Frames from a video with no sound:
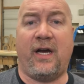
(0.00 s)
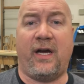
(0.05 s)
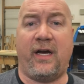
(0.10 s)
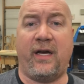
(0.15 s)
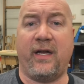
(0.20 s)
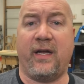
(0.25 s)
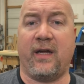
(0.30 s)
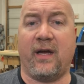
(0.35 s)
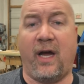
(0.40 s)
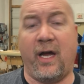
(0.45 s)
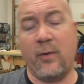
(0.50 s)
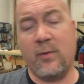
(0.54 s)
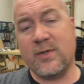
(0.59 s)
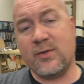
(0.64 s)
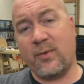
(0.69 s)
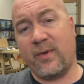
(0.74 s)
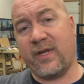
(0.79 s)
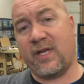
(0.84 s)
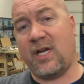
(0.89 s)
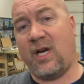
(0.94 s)
I, I
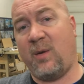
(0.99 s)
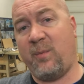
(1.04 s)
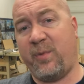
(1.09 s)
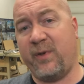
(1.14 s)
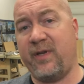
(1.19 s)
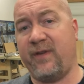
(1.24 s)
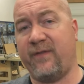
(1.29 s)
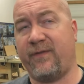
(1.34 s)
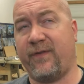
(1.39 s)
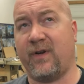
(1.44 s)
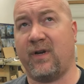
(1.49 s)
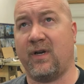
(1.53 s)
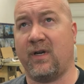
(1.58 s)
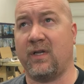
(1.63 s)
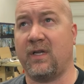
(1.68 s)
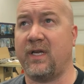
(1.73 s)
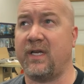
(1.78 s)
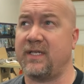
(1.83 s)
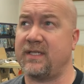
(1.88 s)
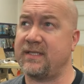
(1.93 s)
was with a company
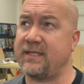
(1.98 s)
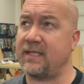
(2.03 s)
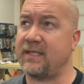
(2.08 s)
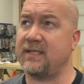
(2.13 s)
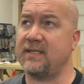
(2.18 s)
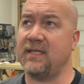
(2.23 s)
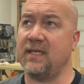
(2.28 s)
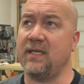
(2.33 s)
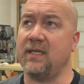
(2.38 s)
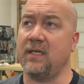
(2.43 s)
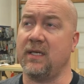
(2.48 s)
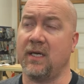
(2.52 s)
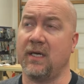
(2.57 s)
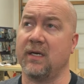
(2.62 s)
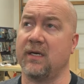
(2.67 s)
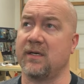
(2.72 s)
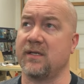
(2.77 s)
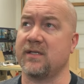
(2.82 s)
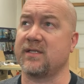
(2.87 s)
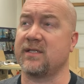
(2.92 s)
for like 16
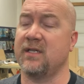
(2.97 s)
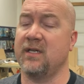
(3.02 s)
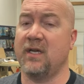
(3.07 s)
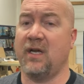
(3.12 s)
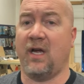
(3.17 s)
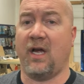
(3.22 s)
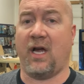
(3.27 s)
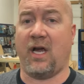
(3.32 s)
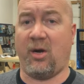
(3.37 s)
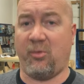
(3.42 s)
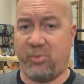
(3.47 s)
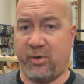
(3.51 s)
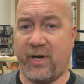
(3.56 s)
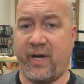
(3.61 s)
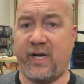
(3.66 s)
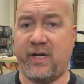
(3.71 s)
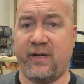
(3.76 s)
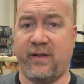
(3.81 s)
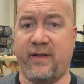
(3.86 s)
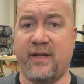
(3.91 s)
years uh,
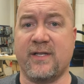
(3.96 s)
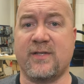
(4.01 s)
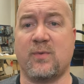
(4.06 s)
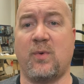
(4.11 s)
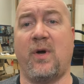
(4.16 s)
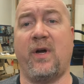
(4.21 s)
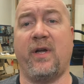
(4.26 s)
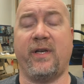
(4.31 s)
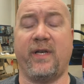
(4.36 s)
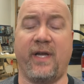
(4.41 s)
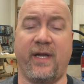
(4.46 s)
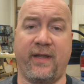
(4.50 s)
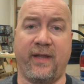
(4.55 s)
prior to this one,